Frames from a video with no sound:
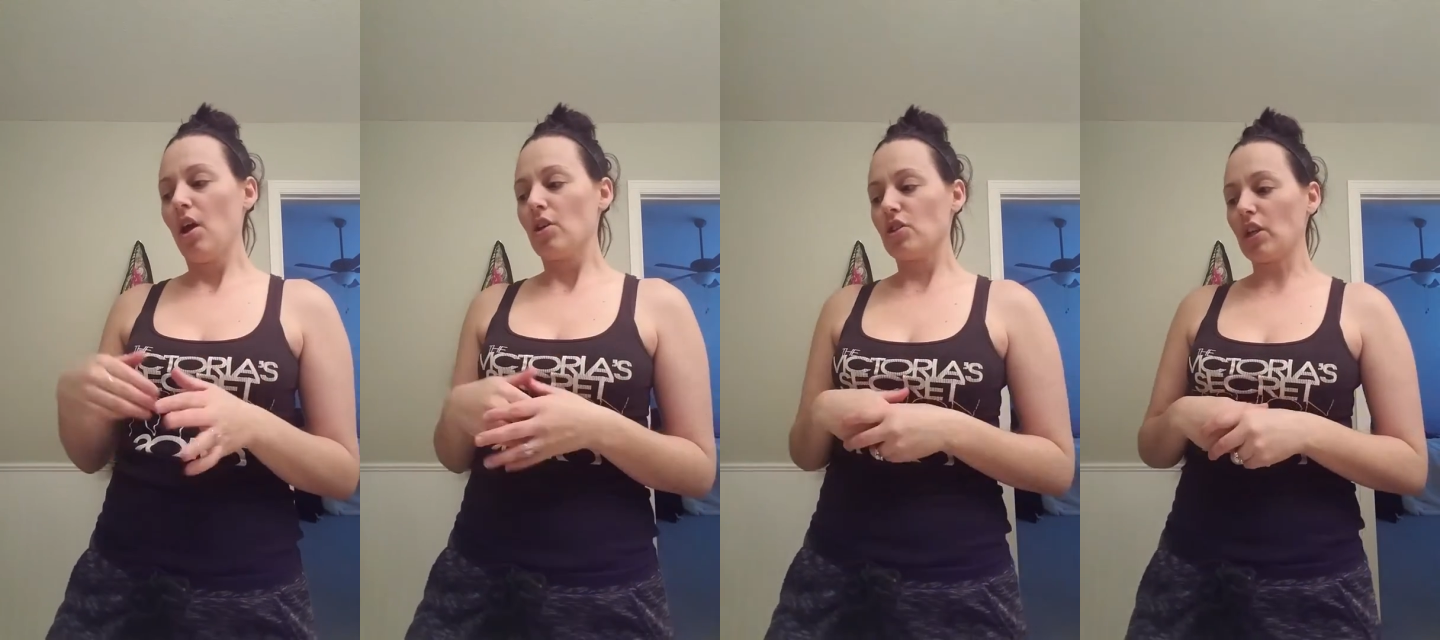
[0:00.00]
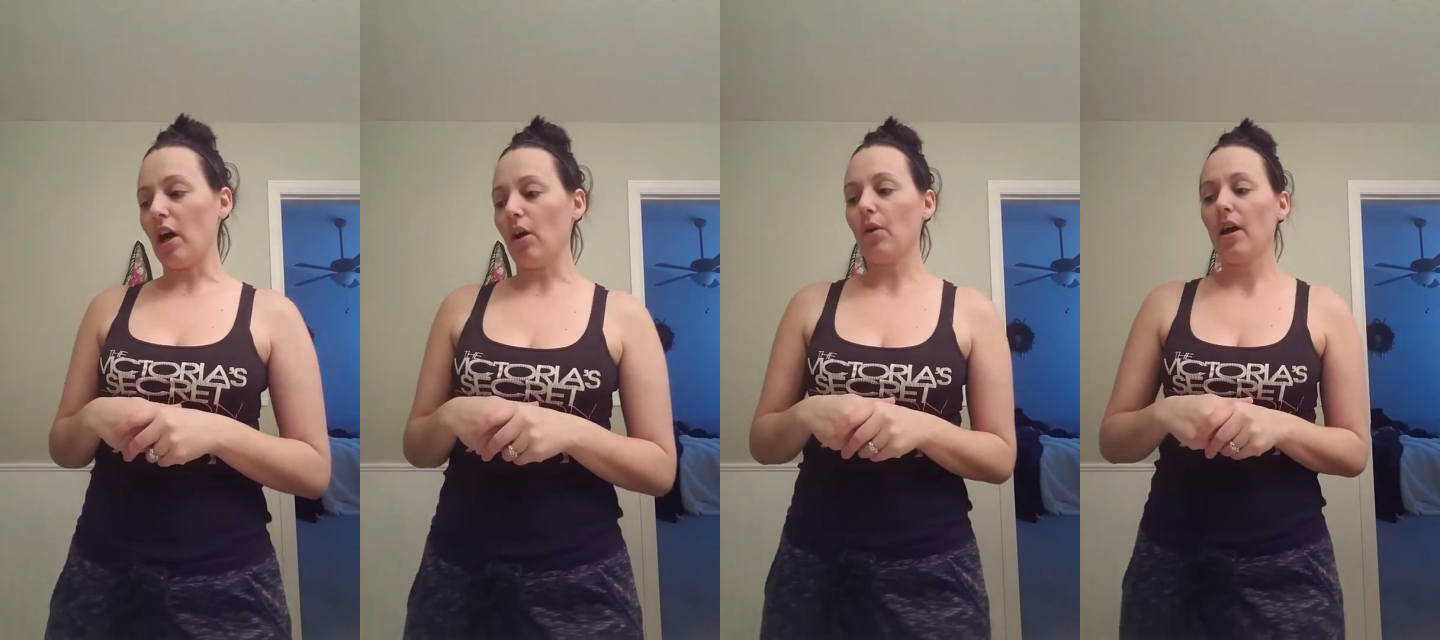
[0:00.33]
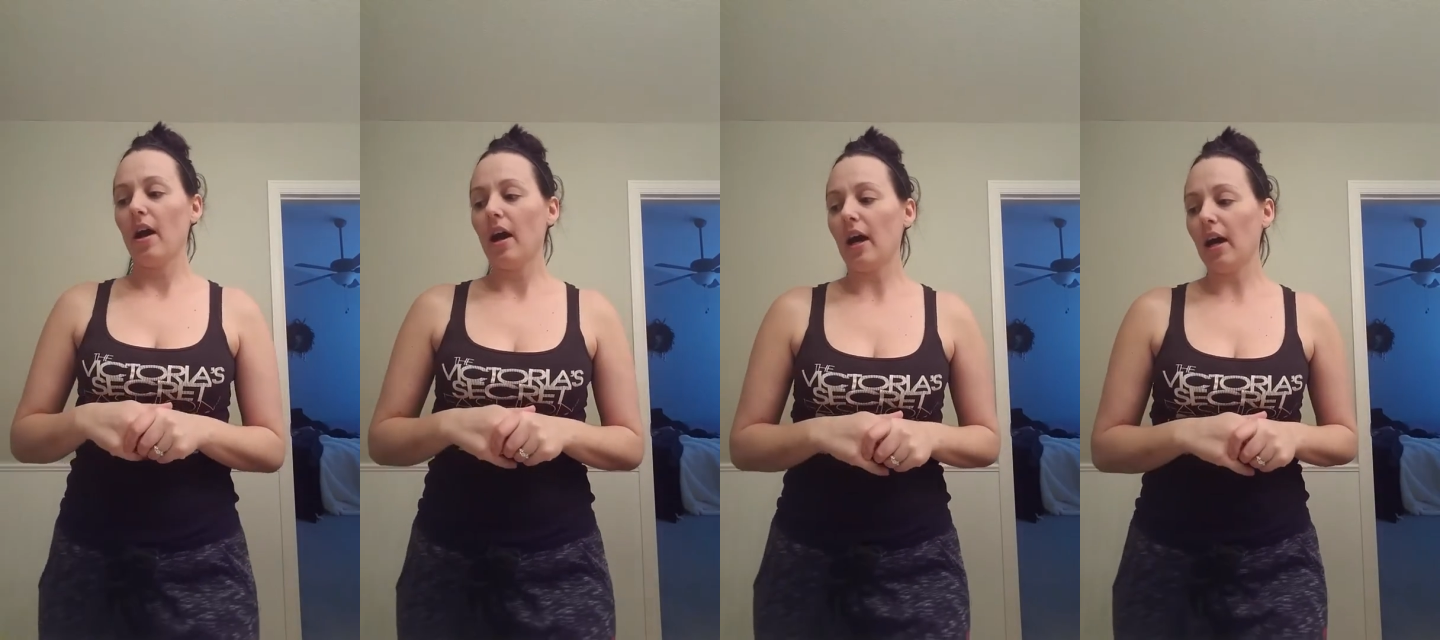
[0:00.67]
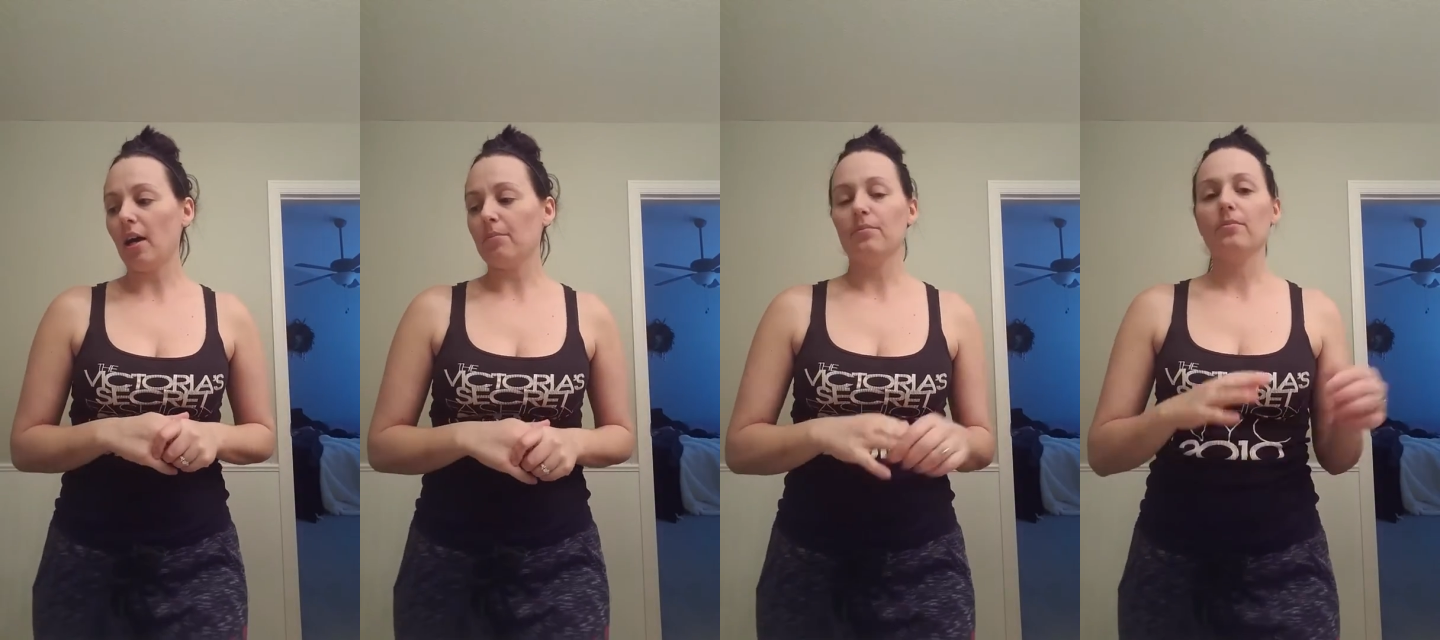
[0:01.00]
So,
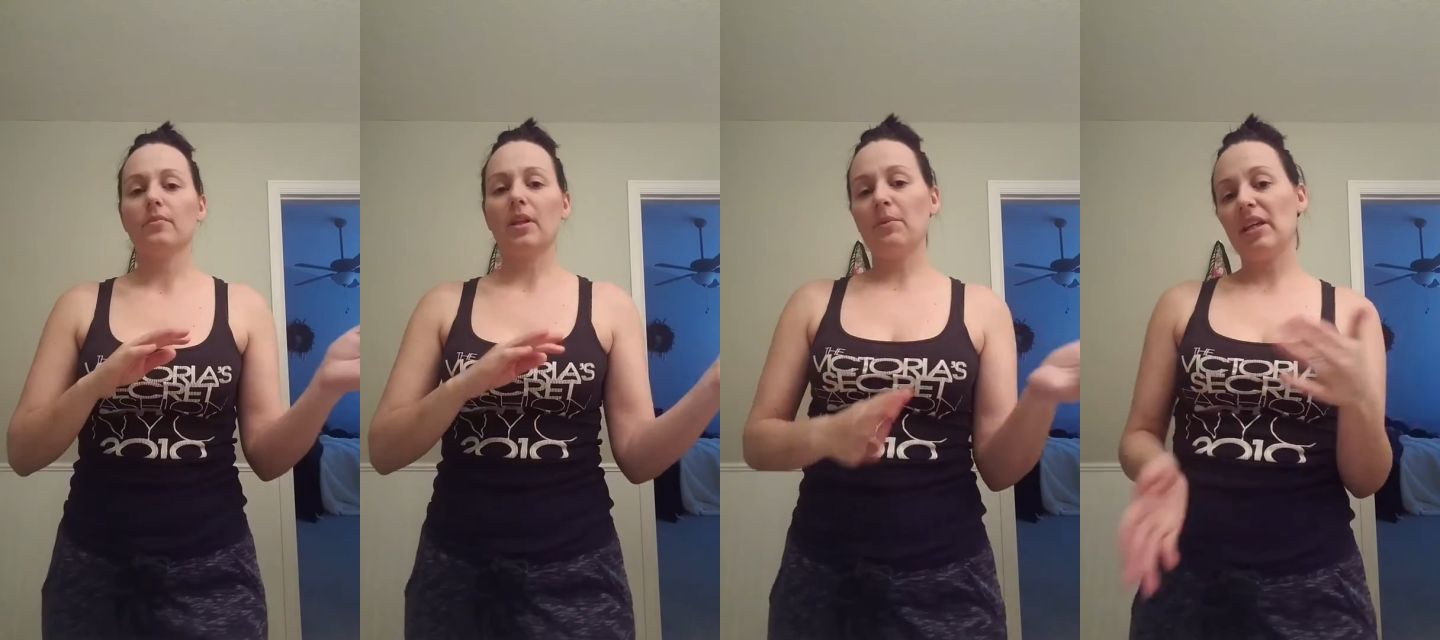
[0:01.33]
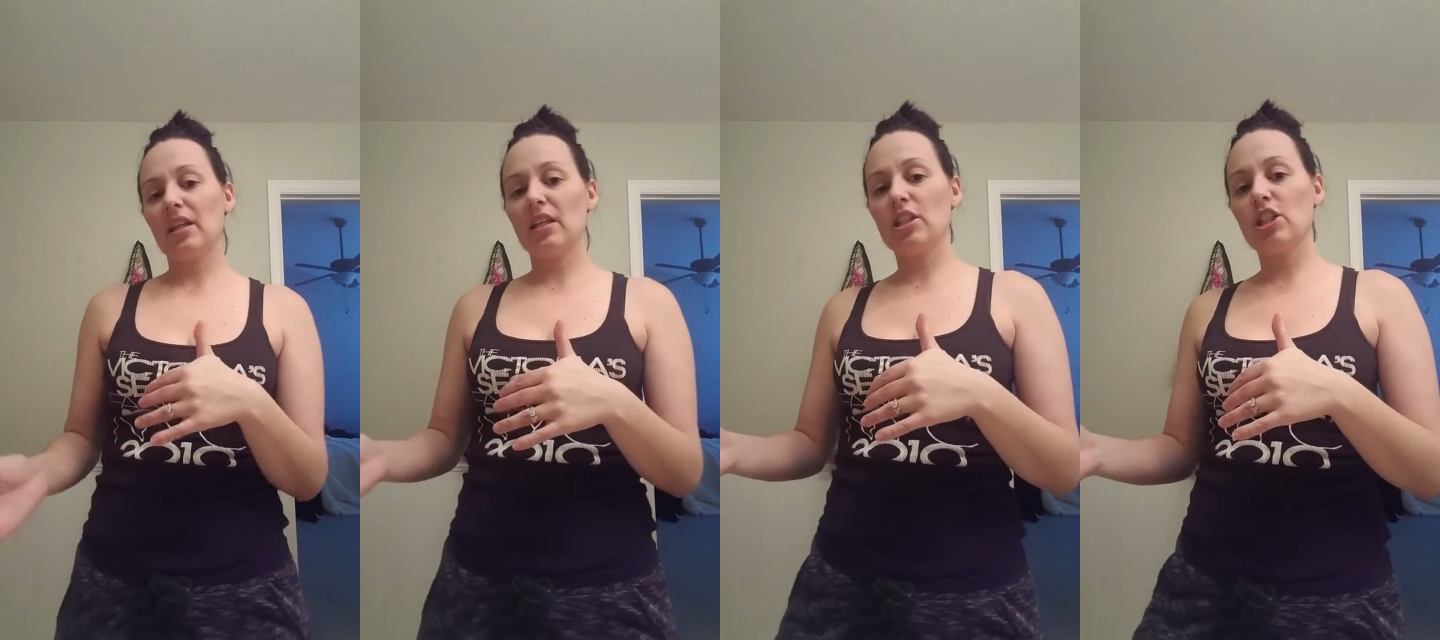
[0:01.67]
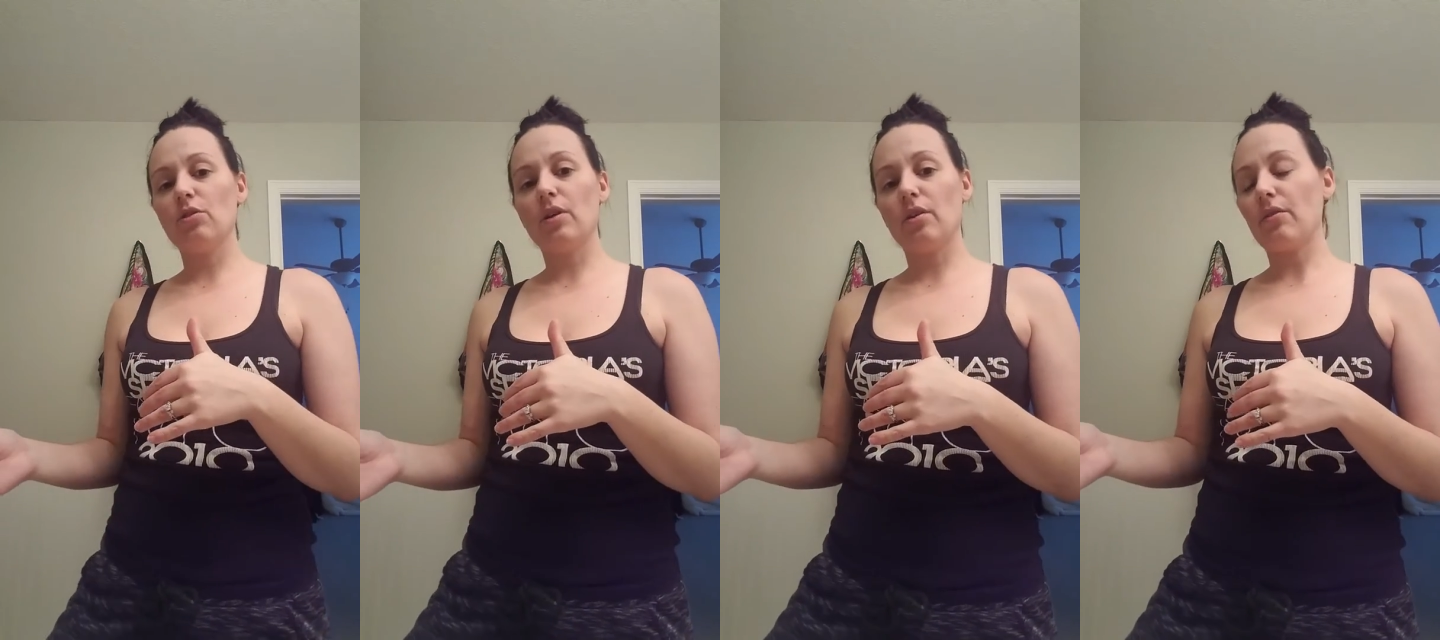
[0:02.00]
let me get into it